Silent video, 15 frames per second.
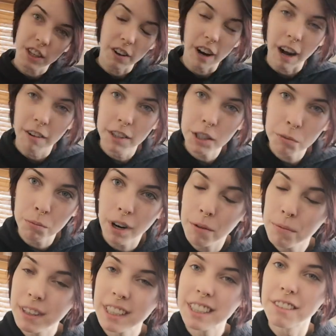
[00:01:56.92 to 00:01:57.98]
I was
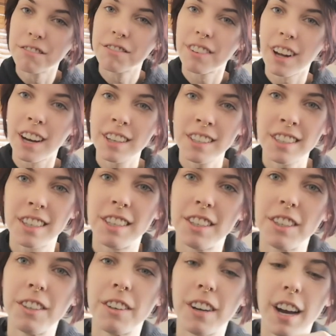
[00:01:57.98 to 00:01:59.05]
prepping some floss to
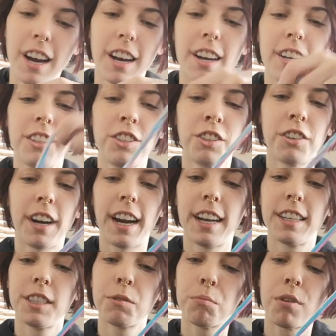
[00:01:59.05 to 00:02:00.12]
do a
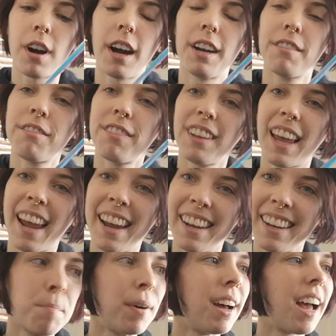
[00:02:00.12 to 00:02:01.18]
trans pride
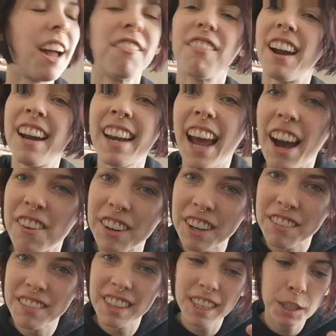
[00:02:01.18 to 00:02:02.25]
flag, but I ran out of this